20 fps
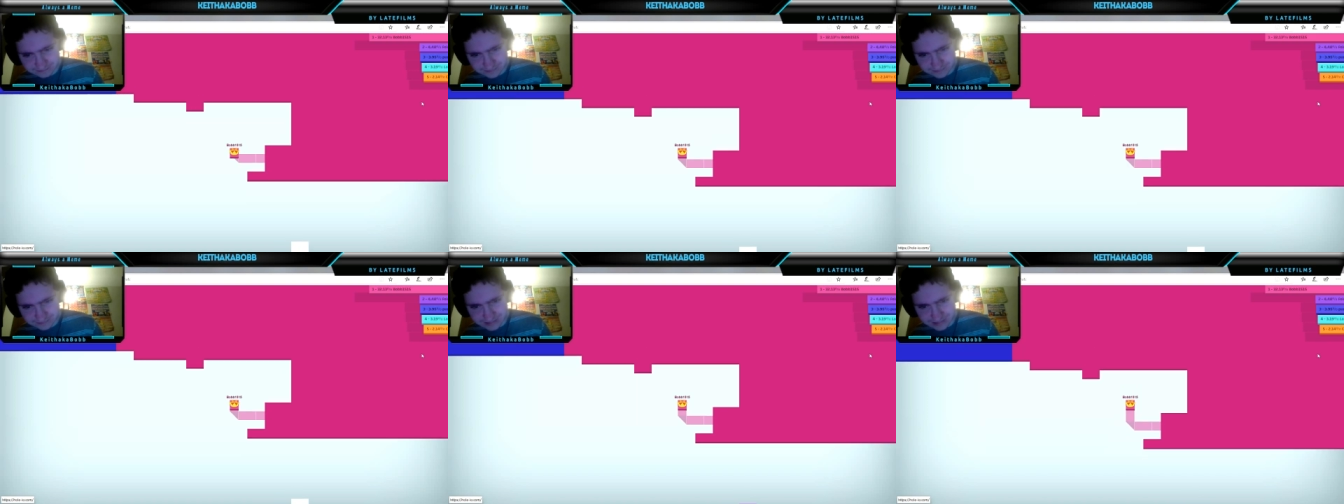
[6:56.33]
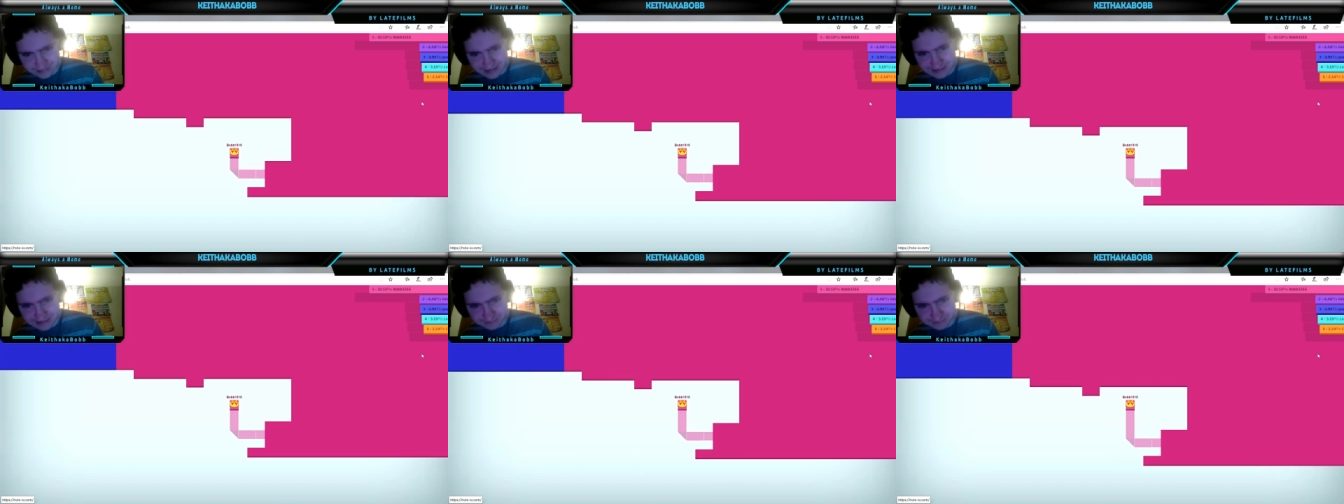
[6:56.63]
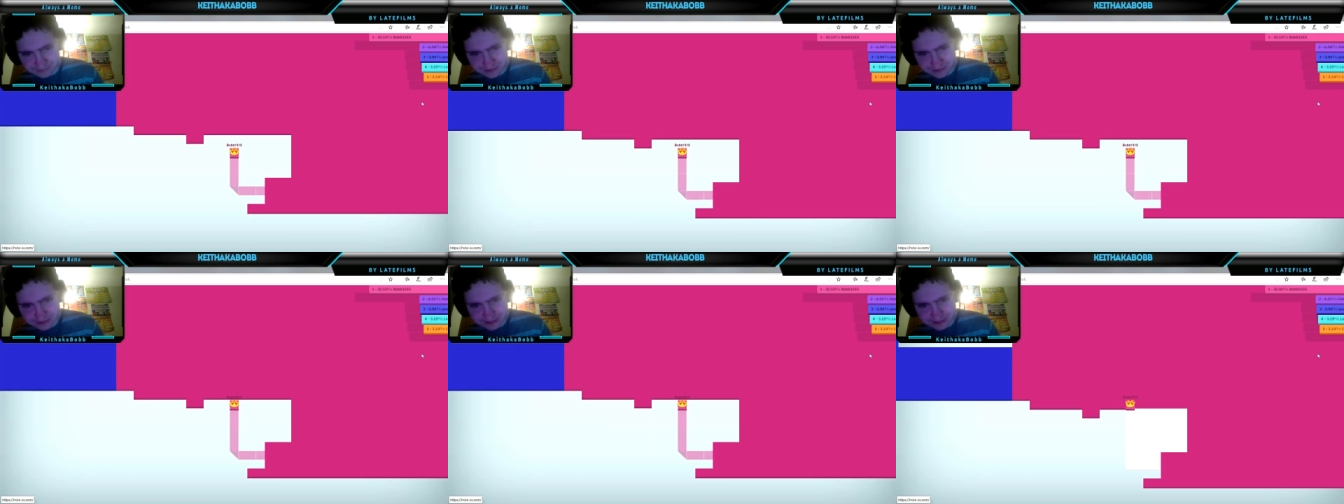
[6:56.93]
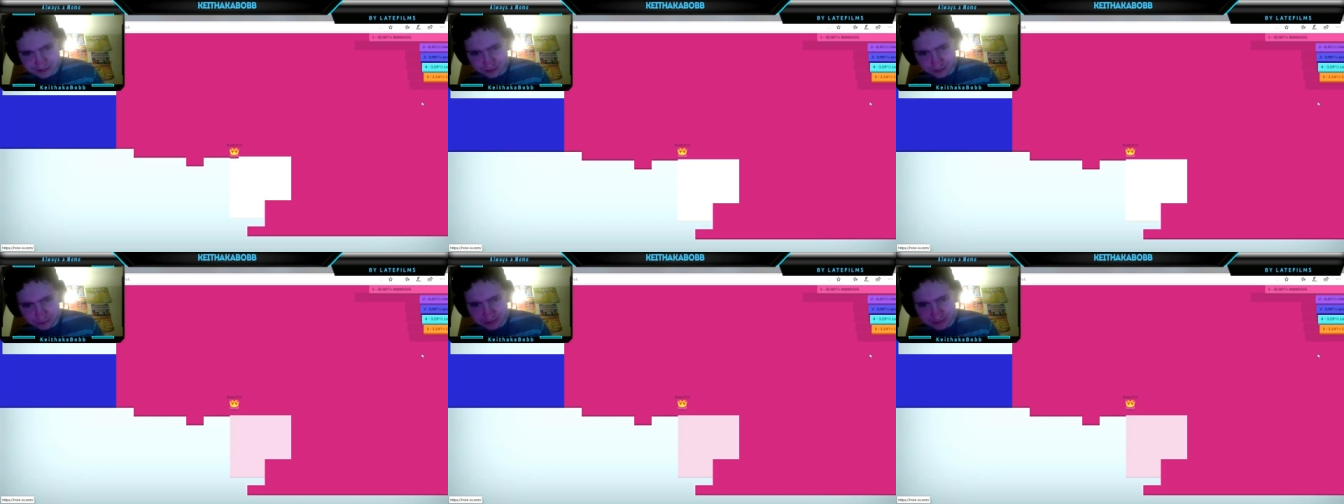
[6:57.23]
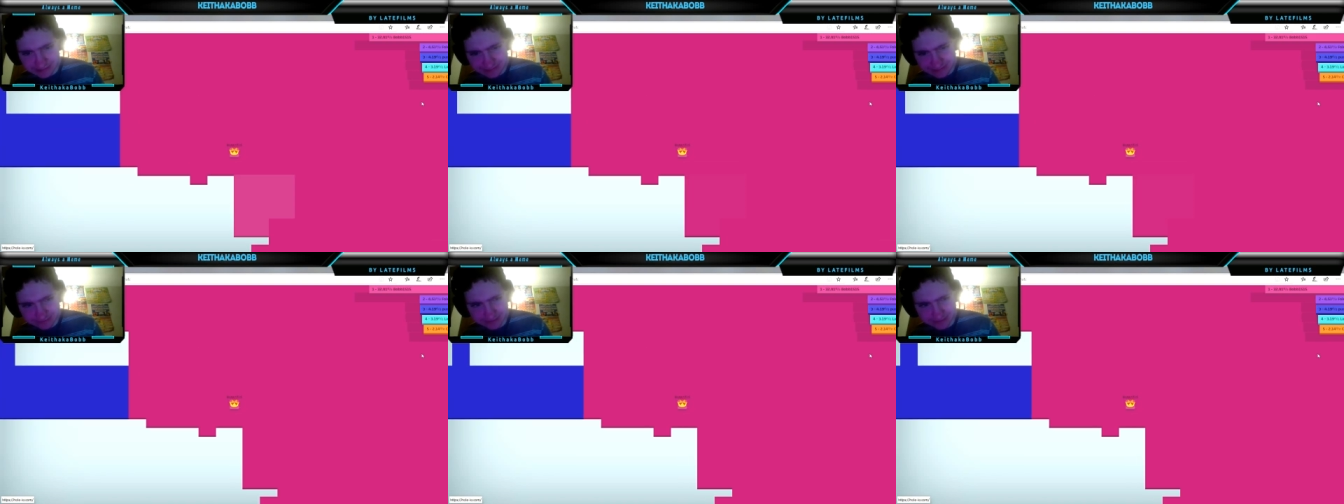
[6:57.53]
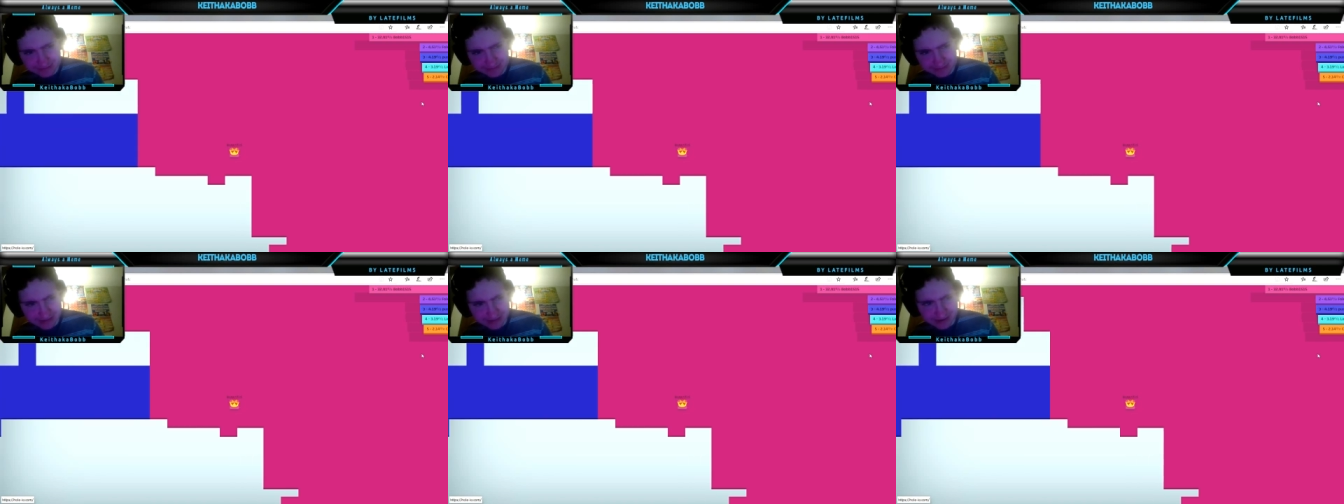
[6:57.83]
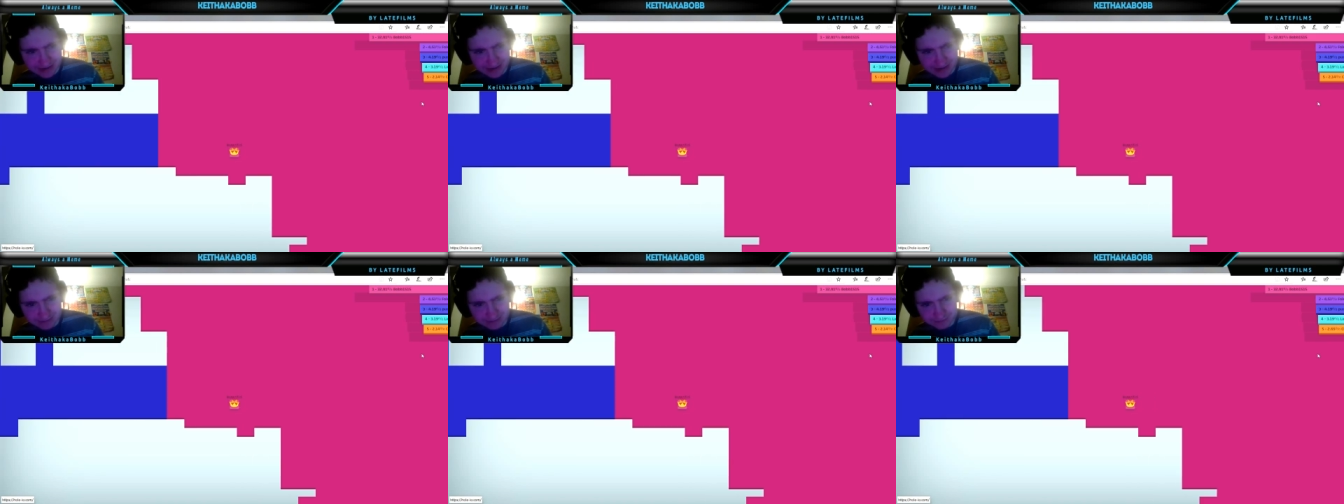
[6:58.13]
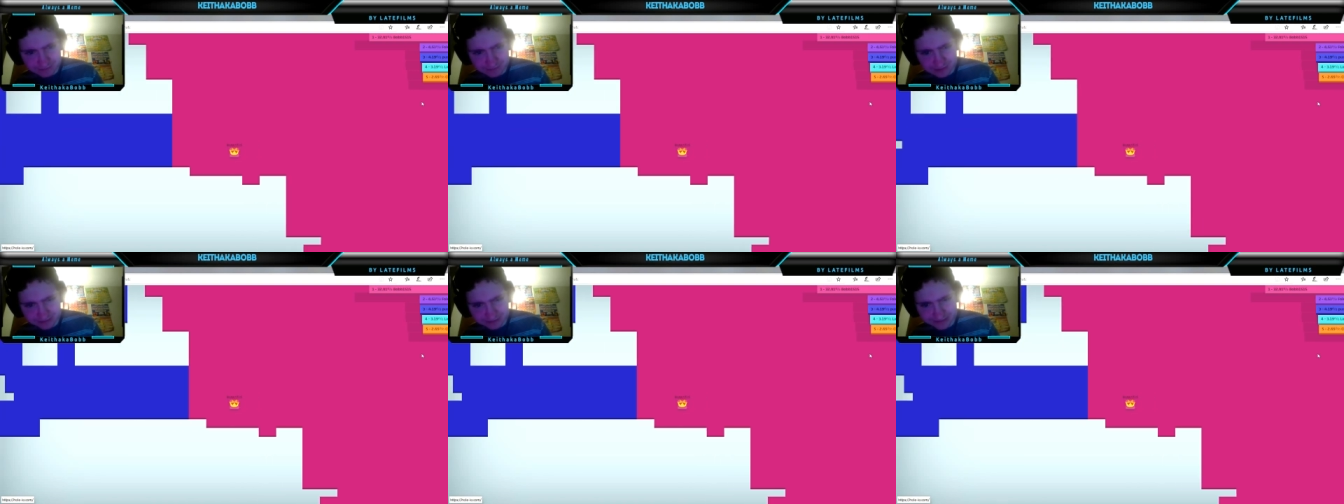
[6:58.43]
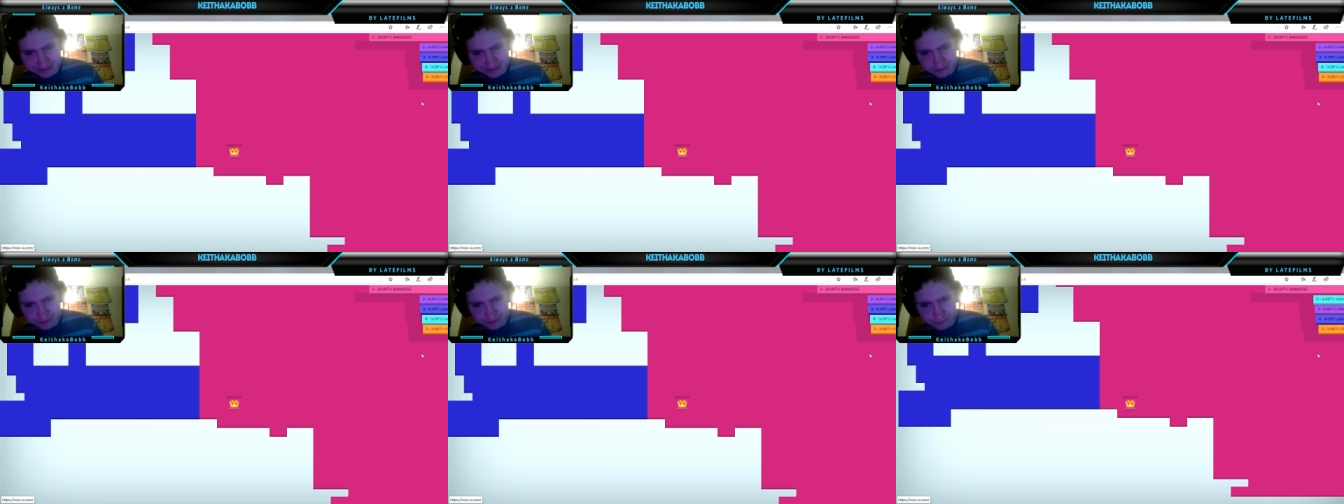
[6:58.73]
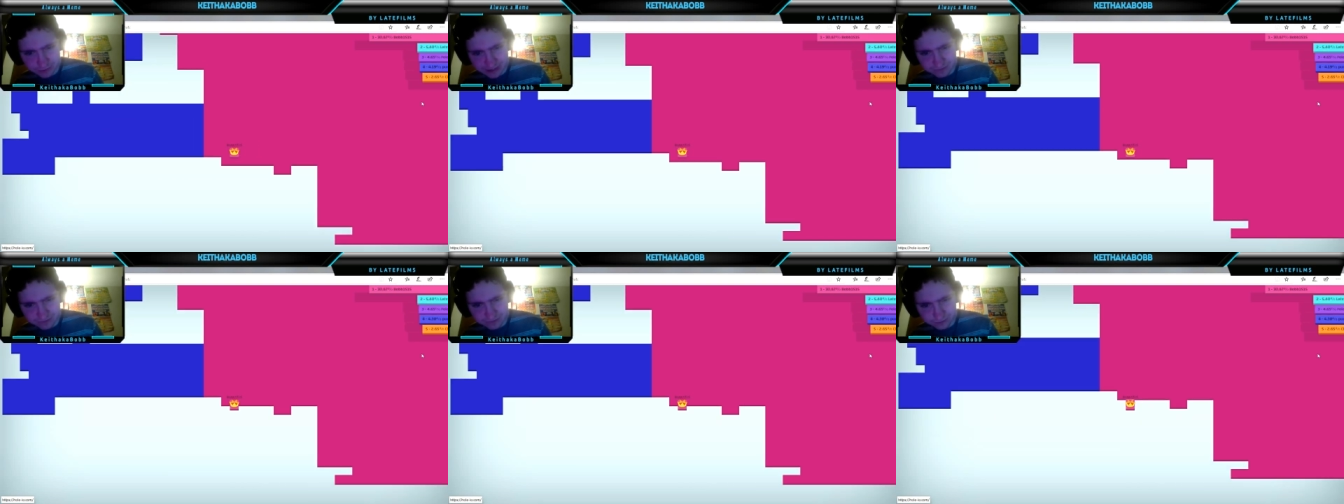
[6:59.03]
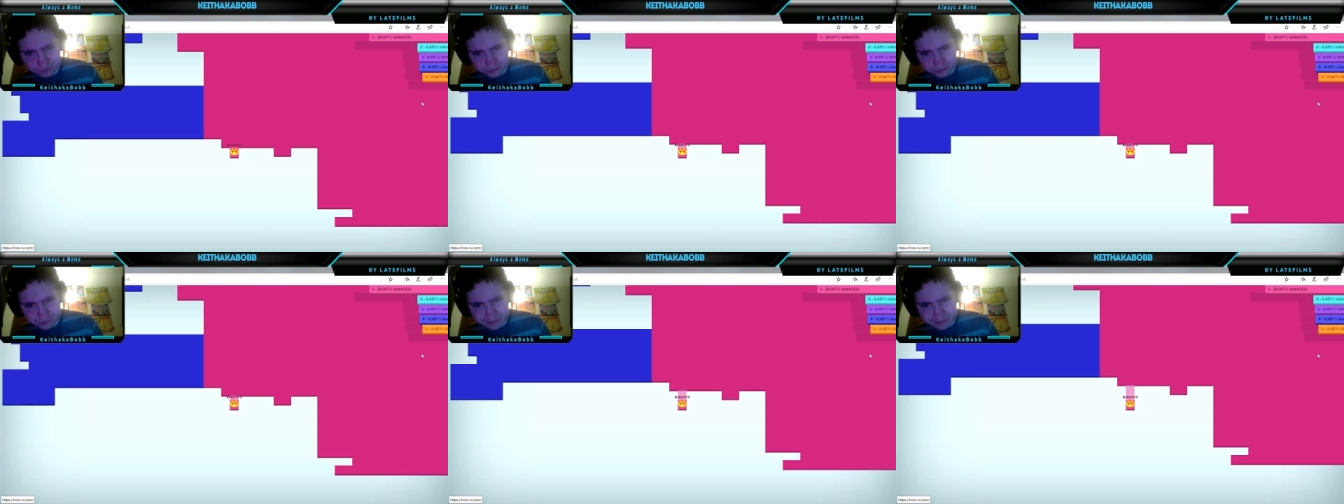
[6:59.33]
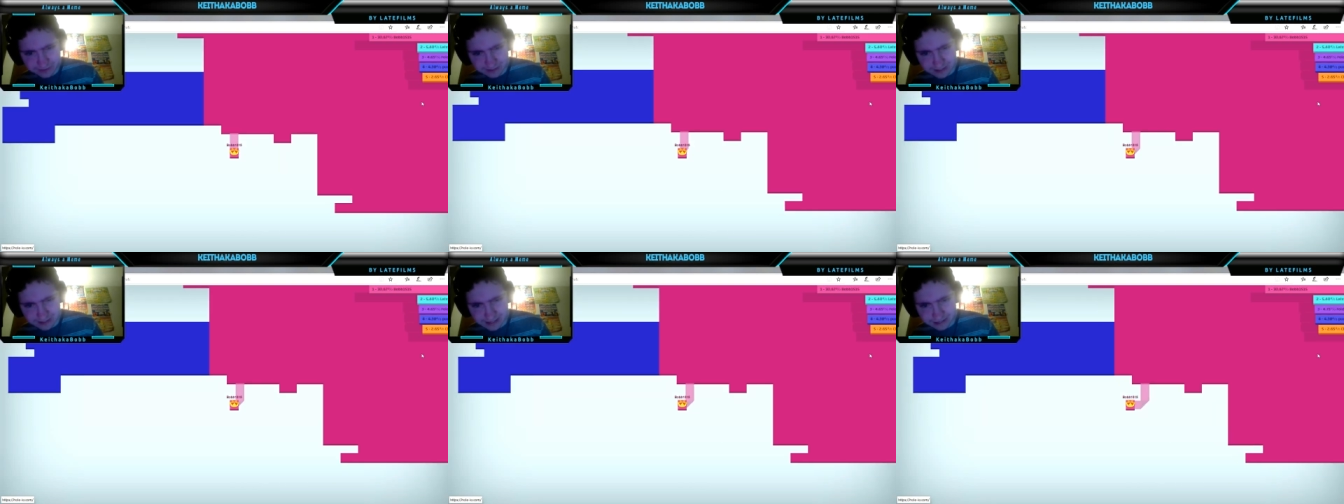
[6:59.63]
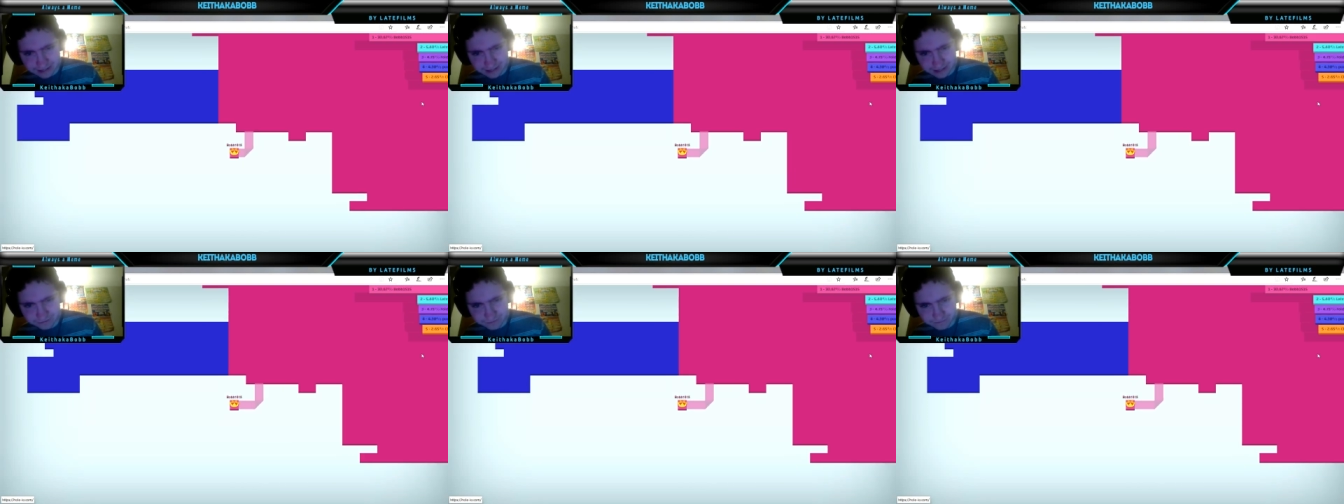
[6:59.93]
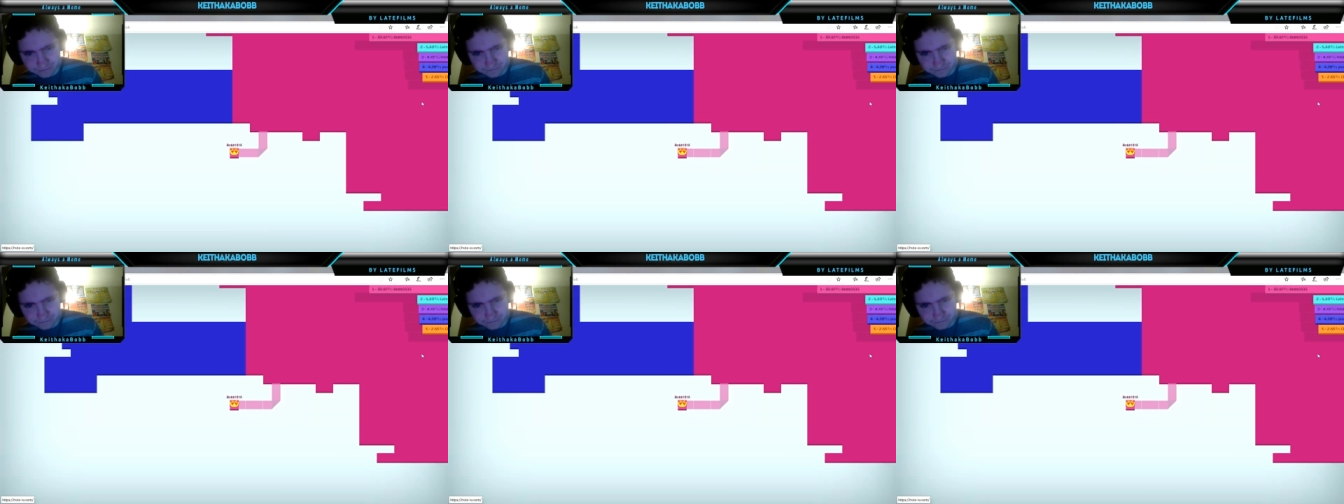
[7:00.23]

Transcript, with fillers: I am so lucky right now. I am grateful to be alive.